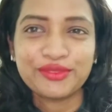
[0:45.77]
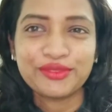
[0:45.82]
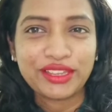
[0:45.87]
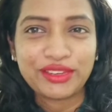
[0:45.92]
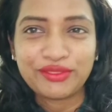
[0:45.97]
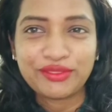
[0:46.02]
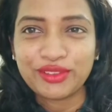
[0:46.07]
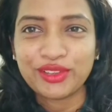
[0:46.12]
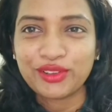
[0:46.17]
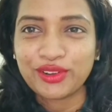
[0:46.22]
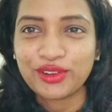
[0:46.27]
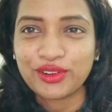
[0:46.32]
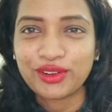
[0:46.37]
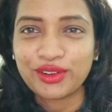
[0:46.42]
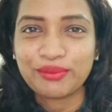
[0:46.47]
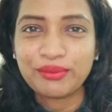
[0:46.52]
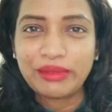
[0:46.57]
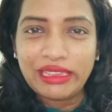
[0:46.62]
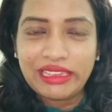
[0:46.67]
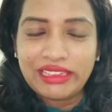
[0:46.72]
when you are
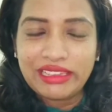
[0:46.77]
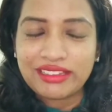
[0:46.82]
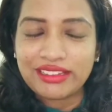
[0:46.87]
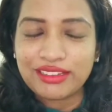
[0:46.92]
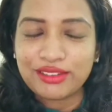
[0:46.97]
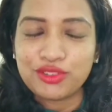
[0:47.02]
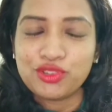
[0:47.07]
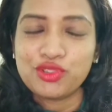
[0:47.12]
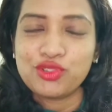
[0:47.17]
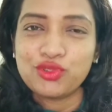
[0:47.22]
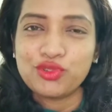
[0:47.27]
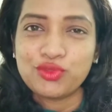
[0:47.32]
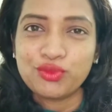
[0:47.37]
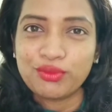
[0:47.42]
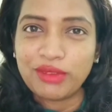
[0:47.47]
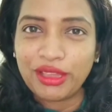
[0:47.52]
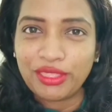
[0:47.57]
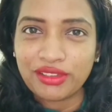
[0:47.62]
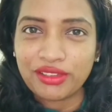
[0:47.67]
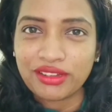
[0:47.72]
being a new
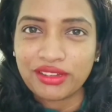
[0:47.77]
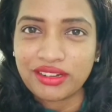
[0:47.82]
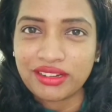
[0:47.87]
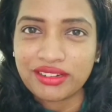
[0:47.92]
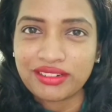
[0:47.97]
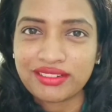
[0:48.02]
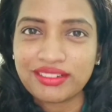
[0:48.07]
mother